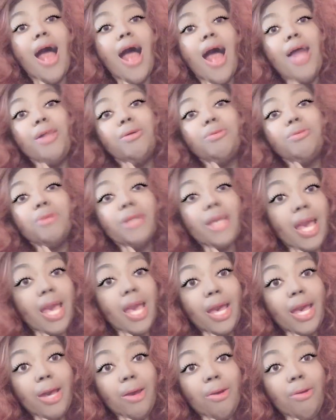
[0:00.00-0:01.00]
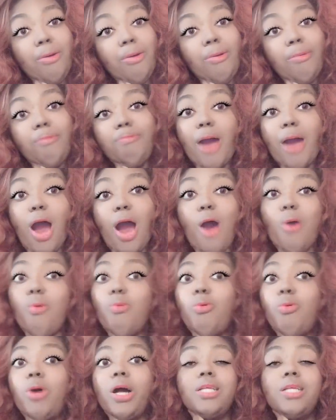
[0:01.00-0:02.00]
I don't care about
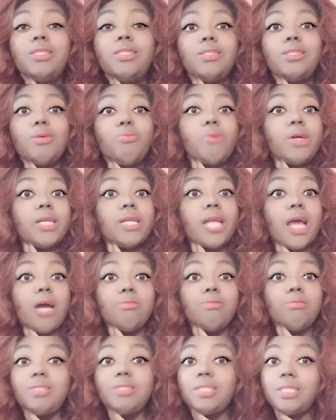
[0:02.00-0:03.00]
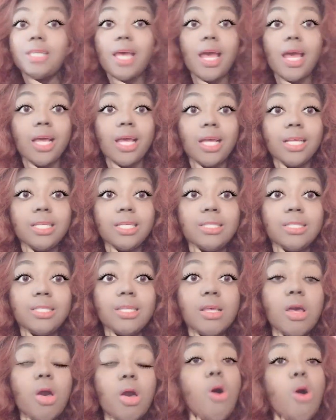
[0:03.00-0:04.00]
what someone else says,
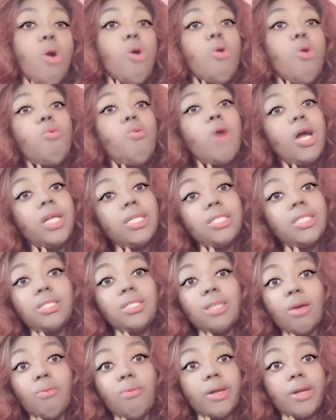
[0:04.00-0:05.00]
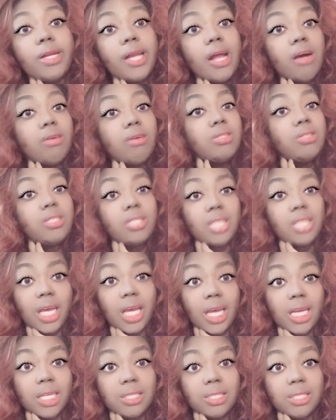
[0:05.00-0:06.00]
what someone else
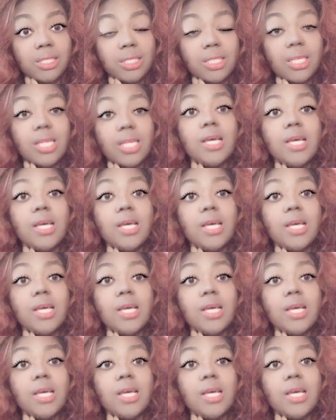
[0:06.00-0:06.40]
thinks.